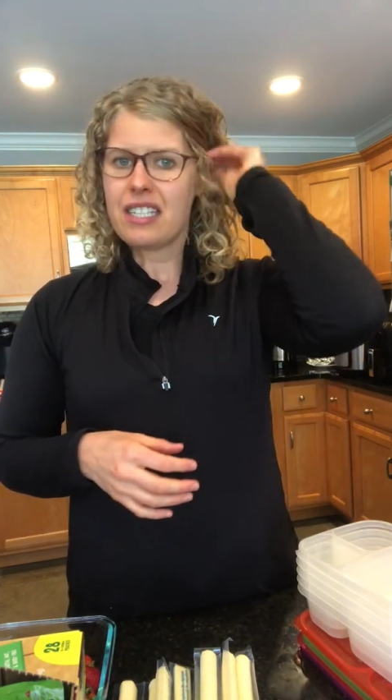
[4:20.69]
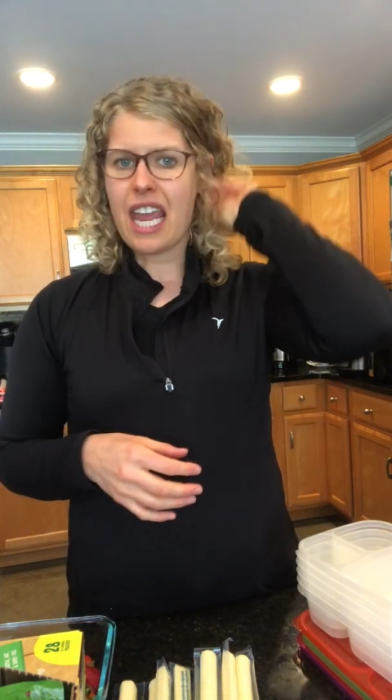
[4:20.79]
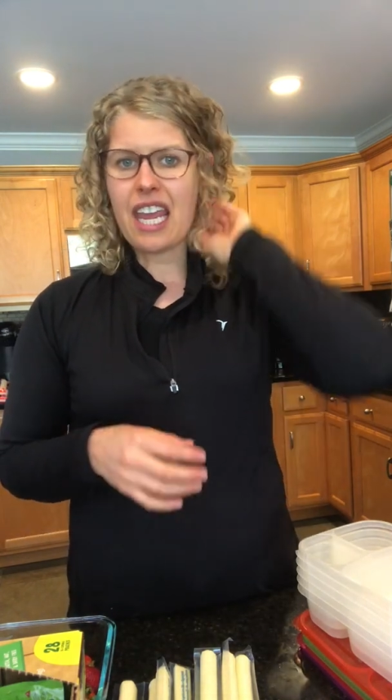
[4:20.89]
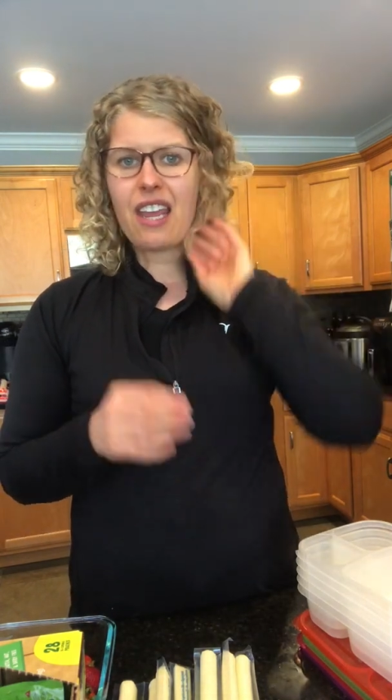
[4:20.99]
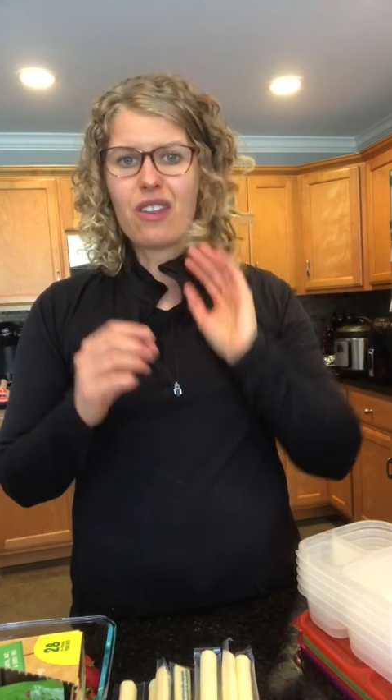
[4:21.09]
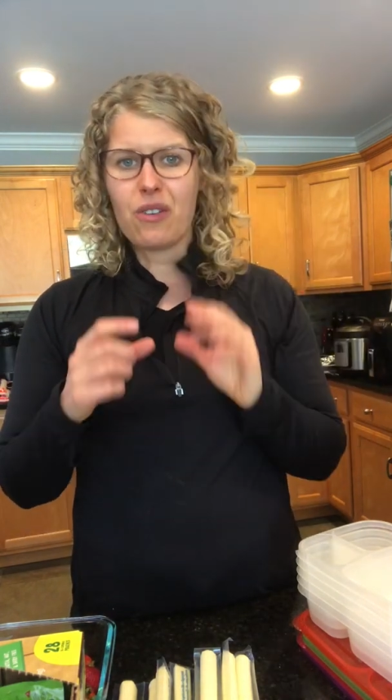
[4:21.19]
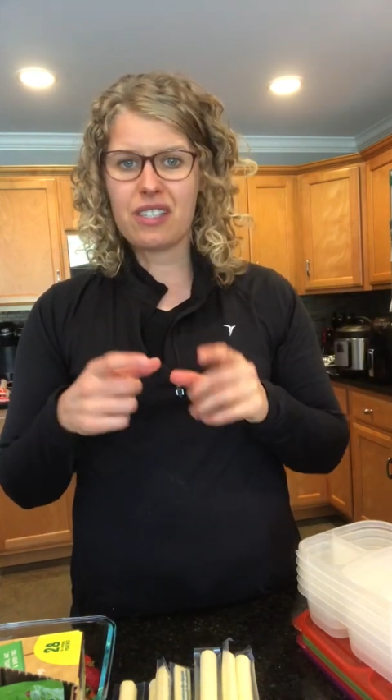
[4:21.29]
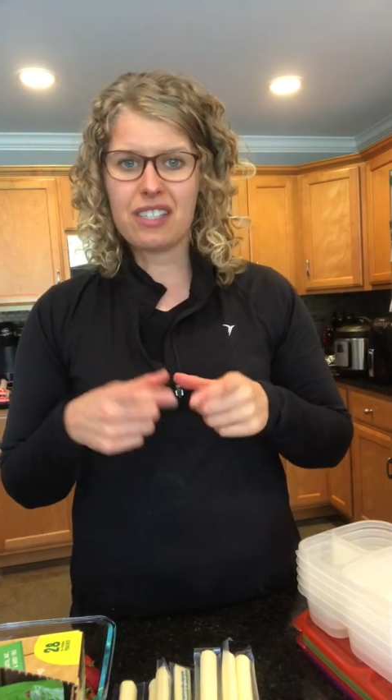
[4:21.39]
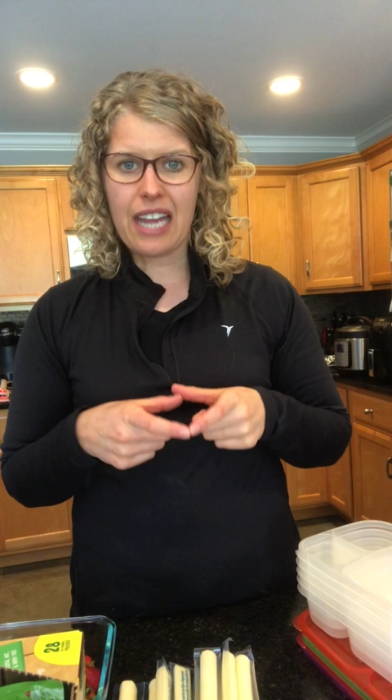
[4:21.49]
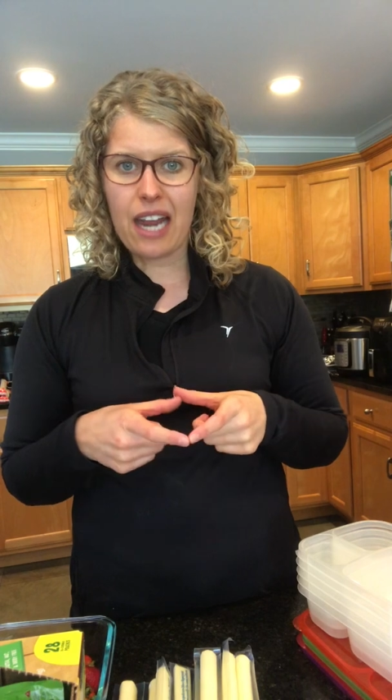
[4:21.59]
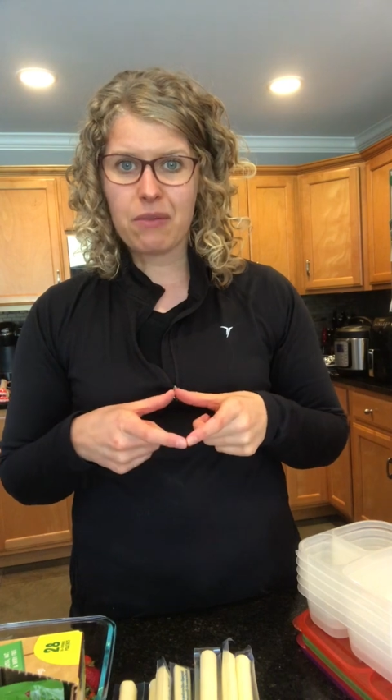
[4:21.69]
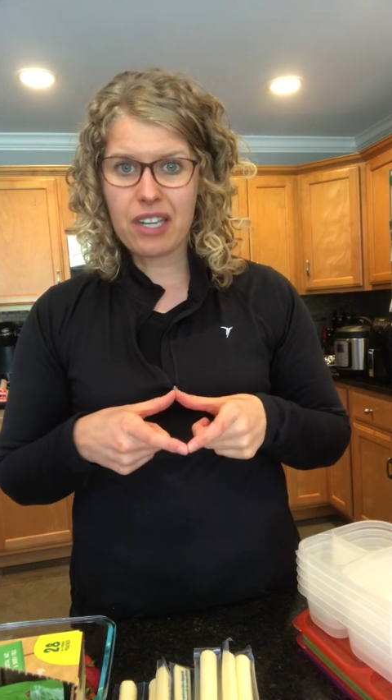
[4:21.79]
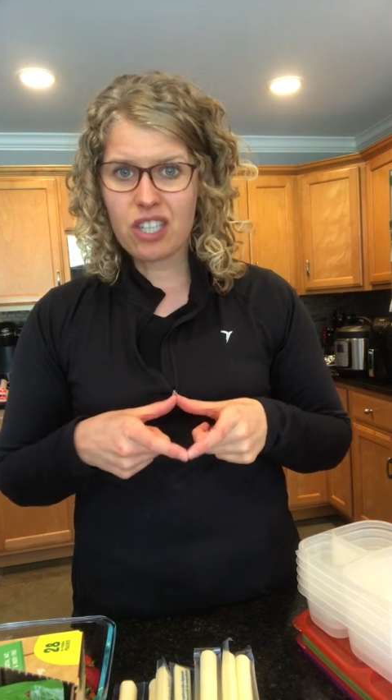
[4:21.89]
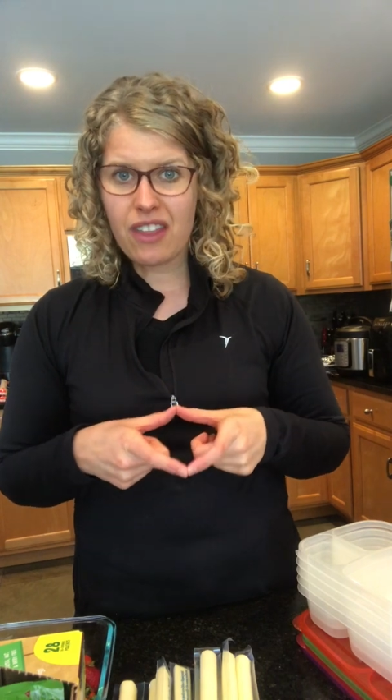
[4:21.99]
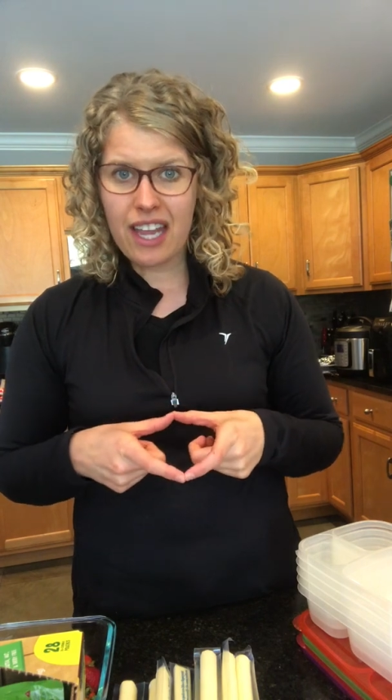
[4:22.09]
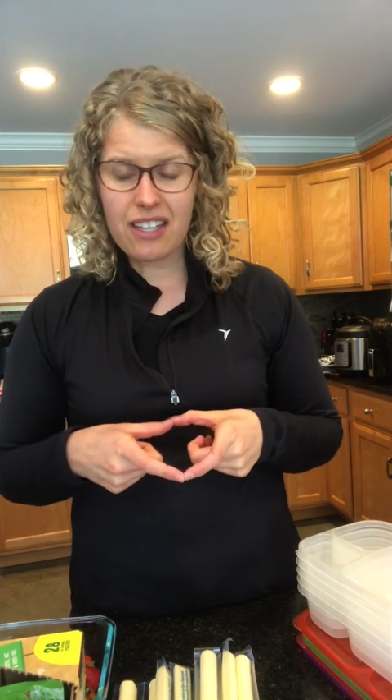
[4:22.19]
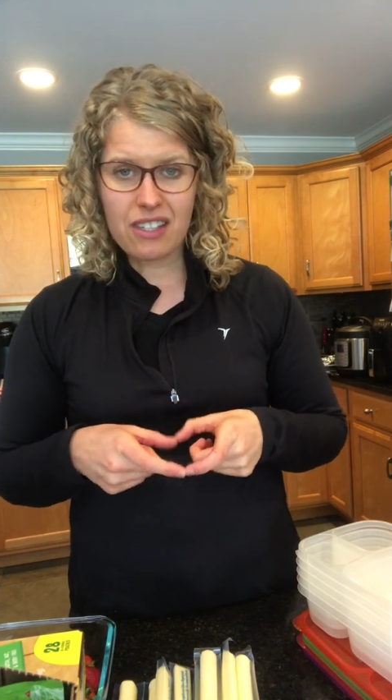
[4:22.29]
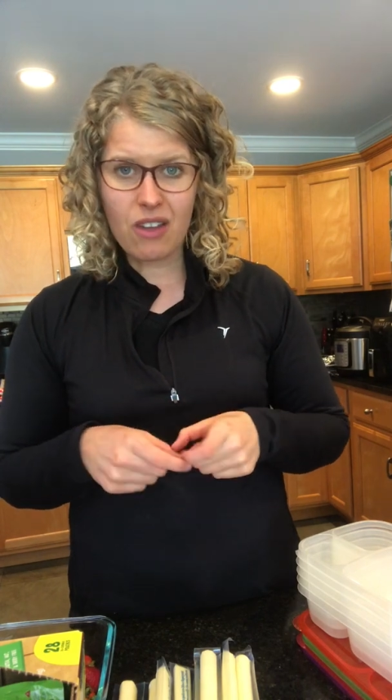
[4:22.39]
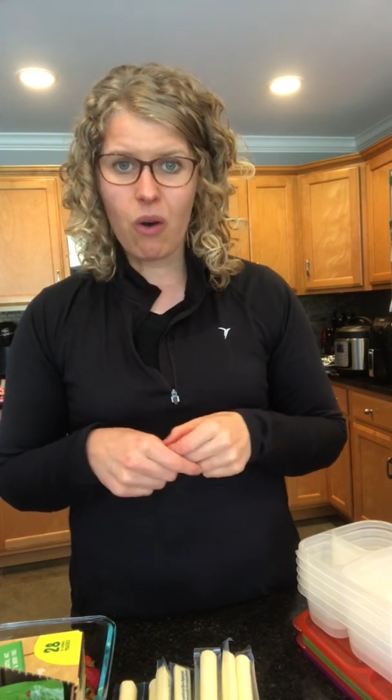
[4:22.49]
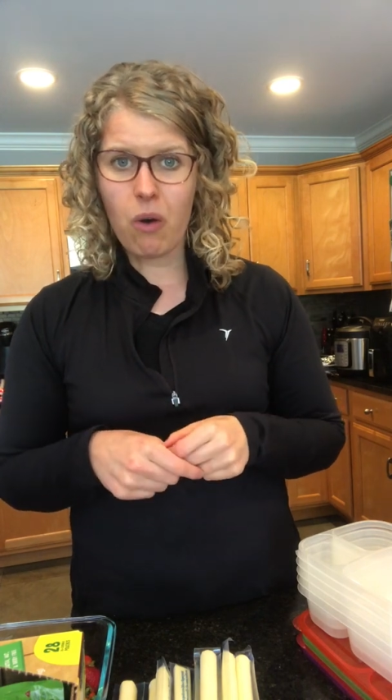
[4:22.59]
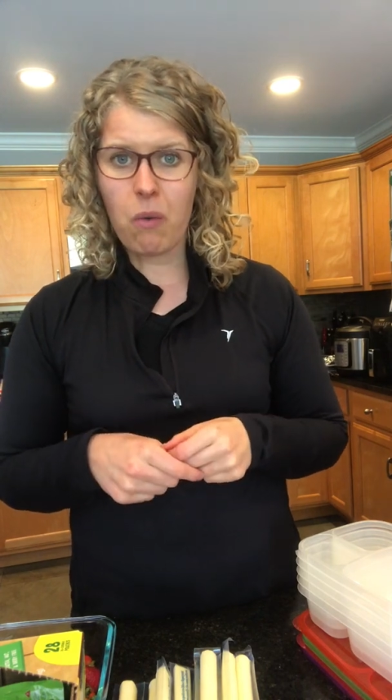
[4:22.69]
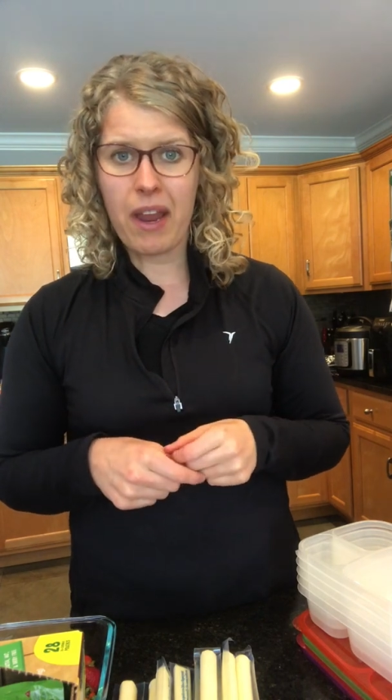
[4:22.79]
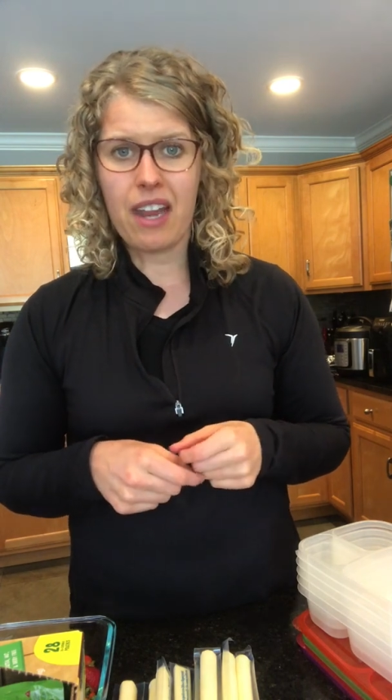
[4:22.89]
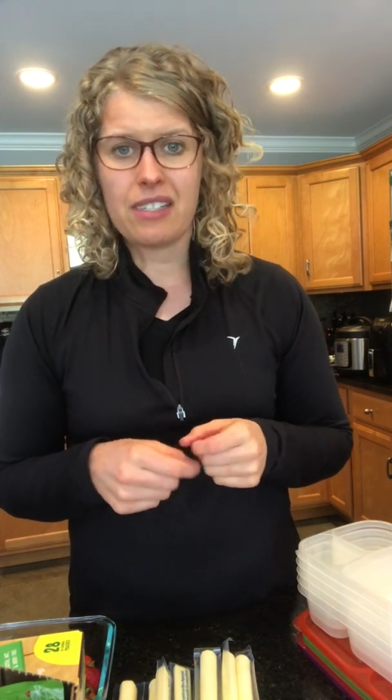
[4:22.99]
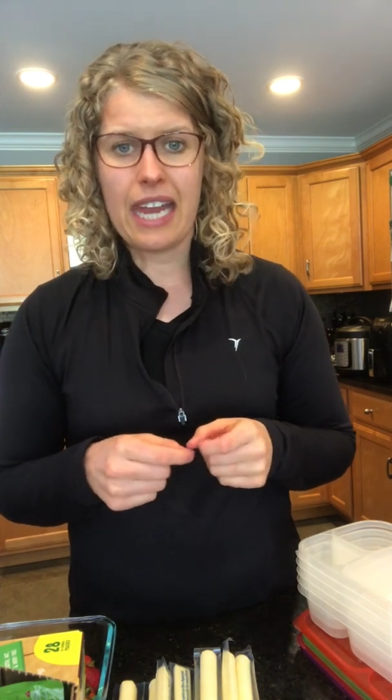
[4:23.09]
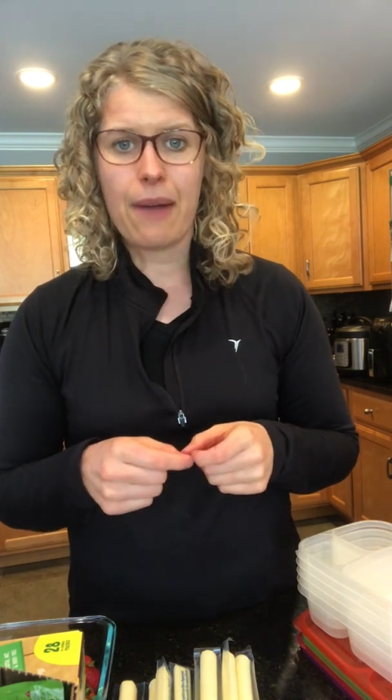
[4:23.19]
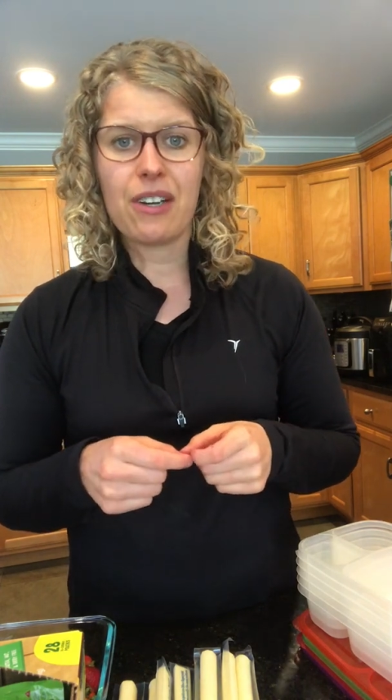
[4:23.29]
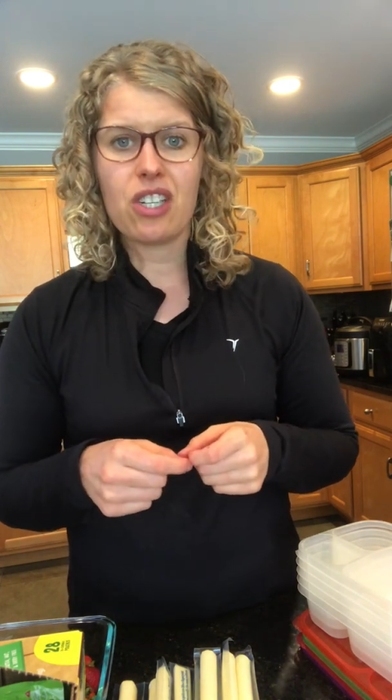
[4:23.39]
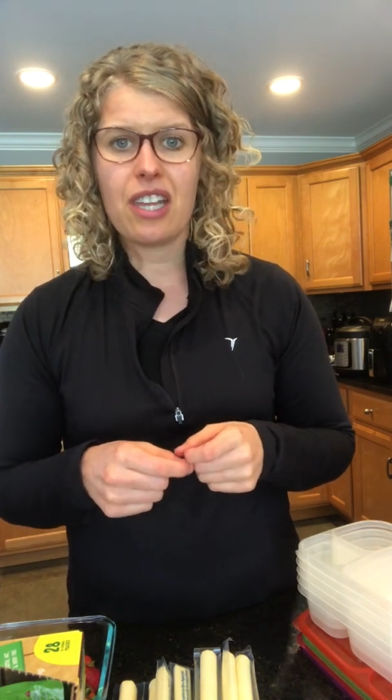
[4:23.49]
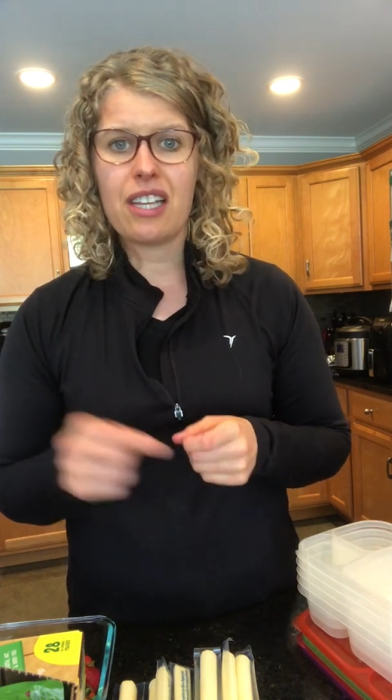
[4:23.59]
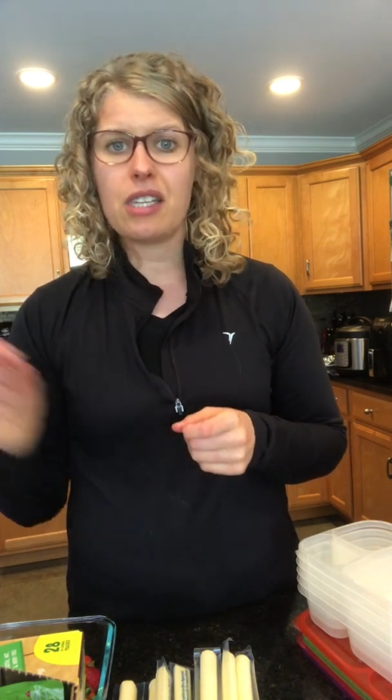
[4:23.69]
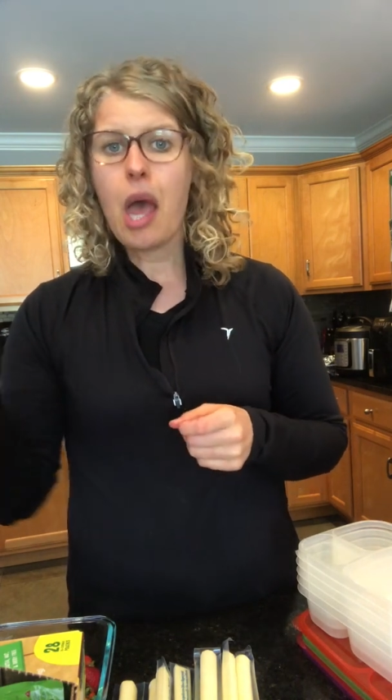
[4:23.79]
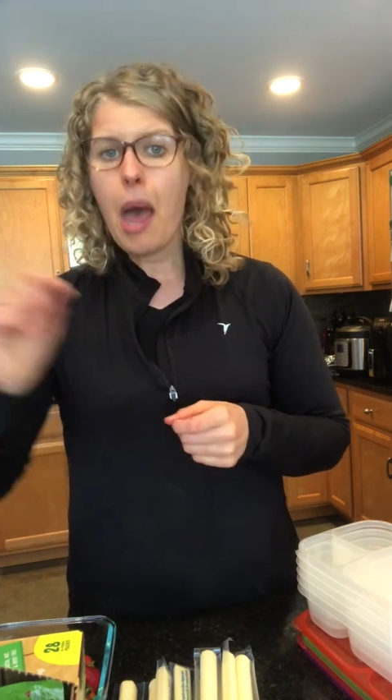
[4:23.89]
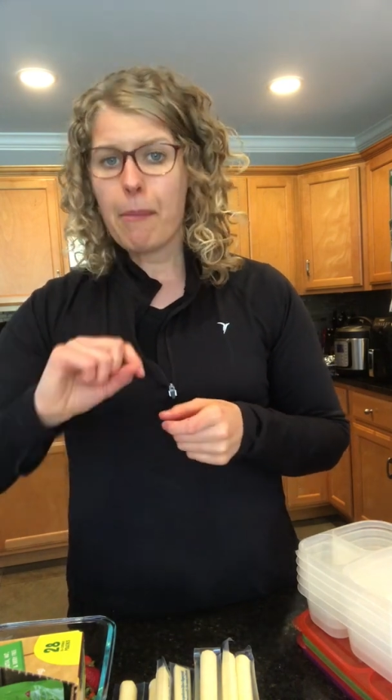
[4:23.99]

taking those sandwich thins, the whole wheat sandwich thins,